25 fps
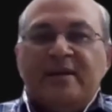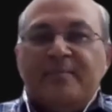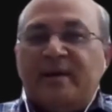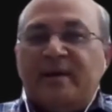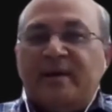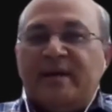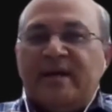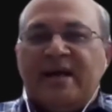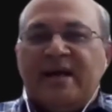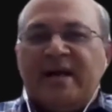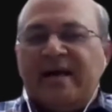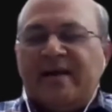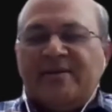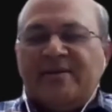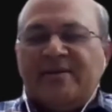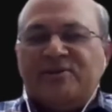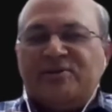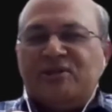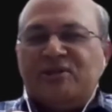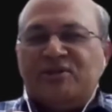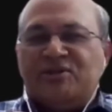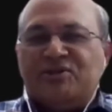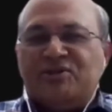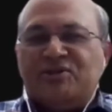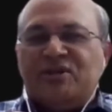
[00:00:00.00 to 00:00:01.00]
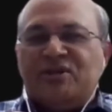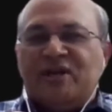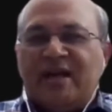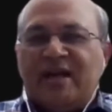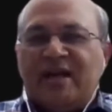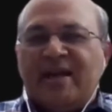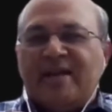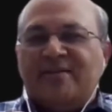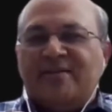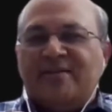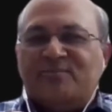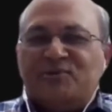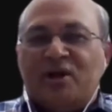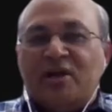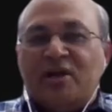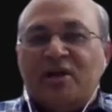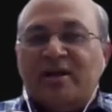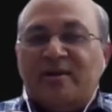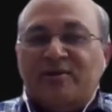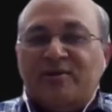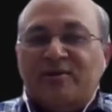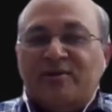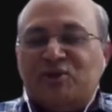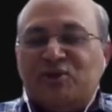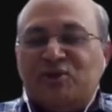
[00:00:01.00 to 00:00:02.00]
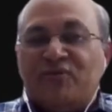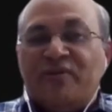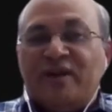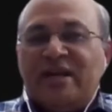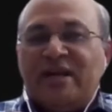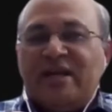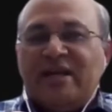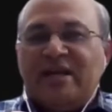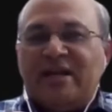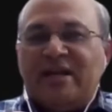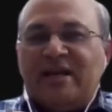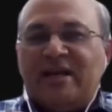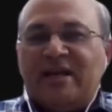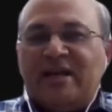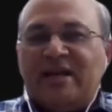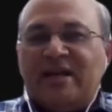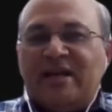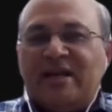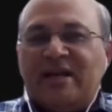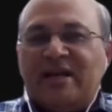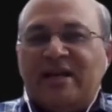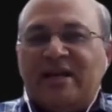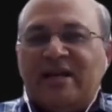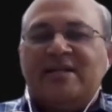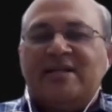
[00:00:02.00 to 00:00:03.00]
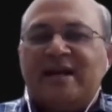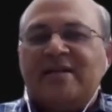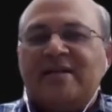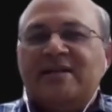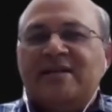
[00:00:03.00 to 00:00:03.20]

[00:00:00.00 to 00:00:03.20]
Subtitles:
But yeah, it's again, sorry, and it's not very clear that